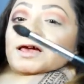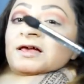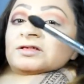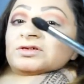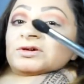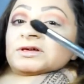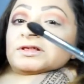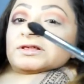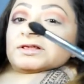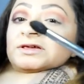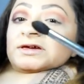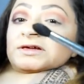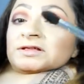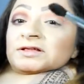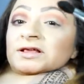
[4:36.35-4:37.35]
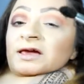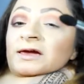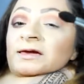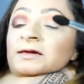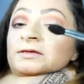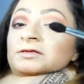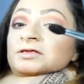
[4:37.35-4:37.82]
As you can see,
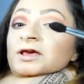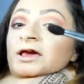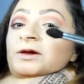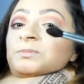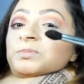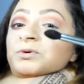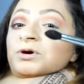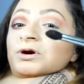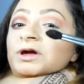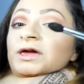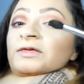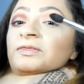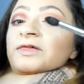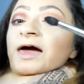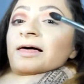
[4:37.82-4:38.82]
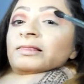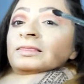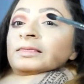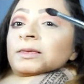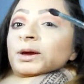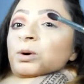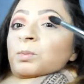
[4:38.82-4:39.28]
it's tapered, and that
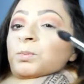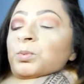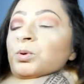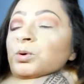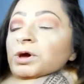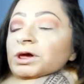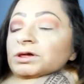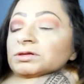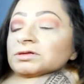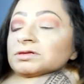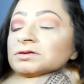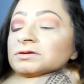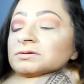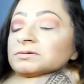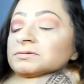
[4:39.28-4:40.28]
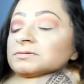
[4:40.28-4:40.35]
little point